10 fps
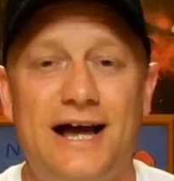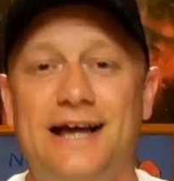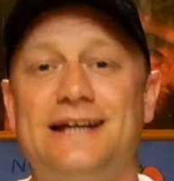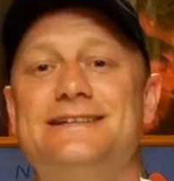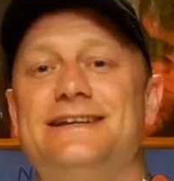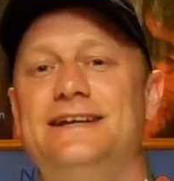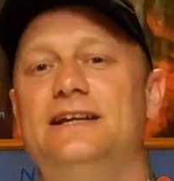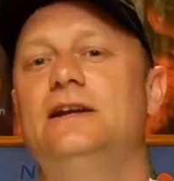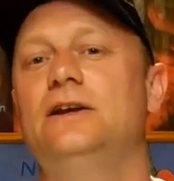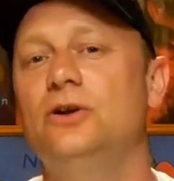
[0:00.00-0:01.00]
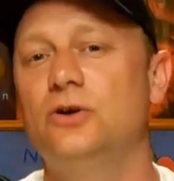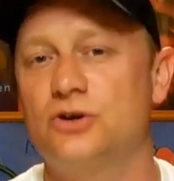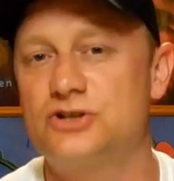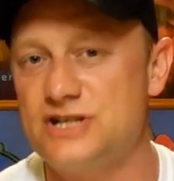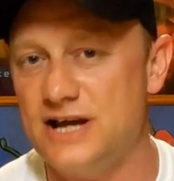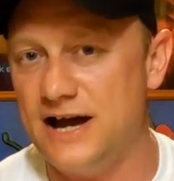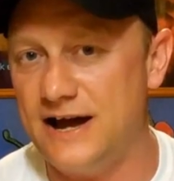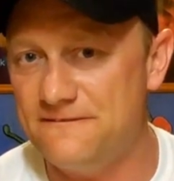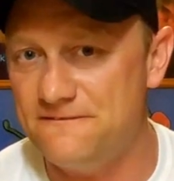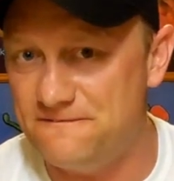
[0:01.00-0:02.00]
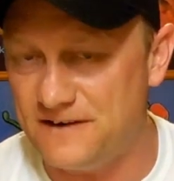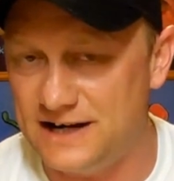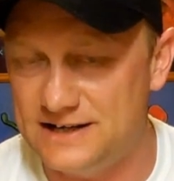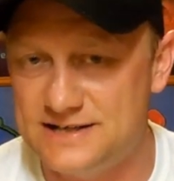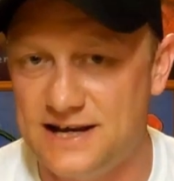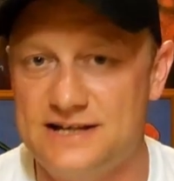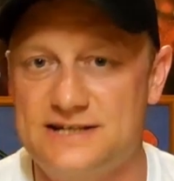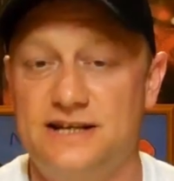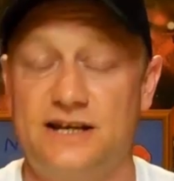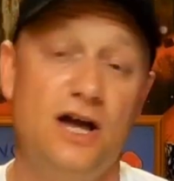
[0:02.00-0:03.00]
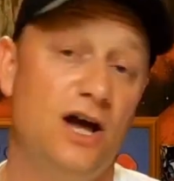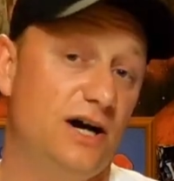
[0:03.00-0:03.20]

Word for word: and it looks fantastic.